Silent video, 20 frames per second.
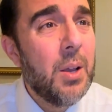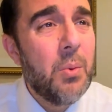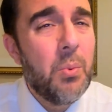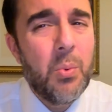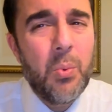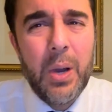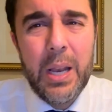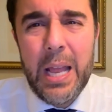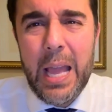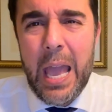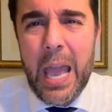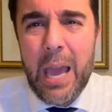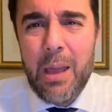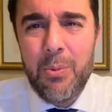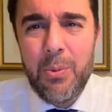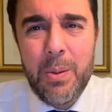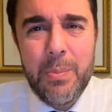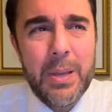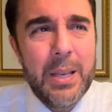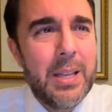We want to add
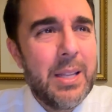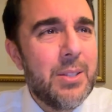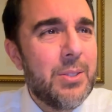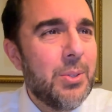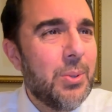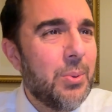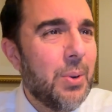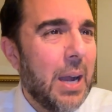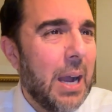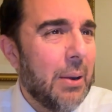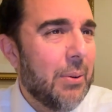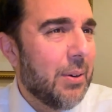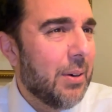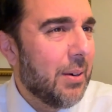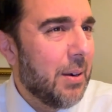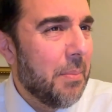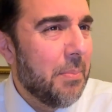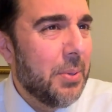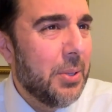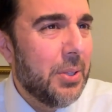women into our
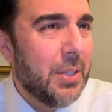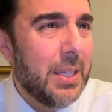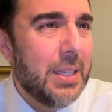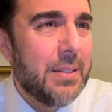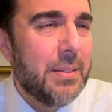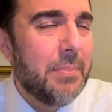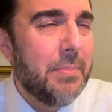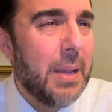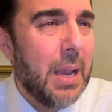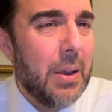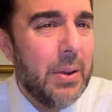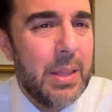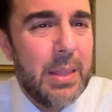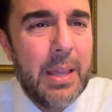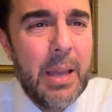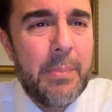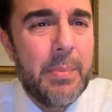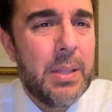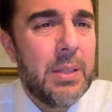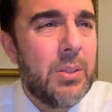ability to marry
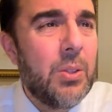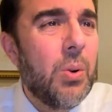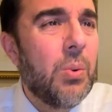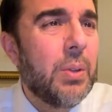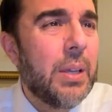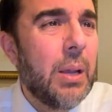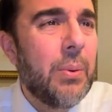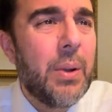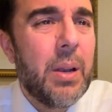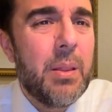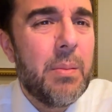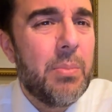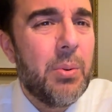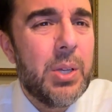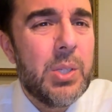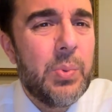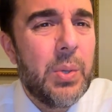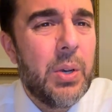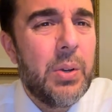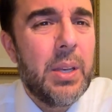them, but don't get rid of the
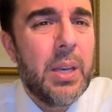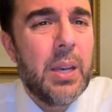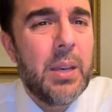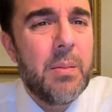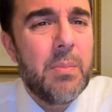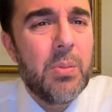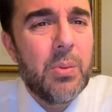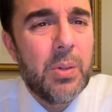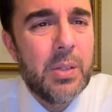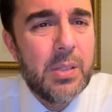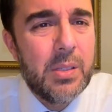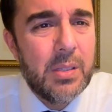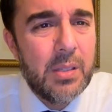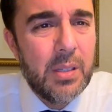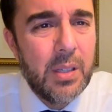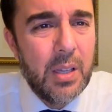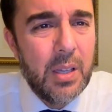boys. We don't need any boys.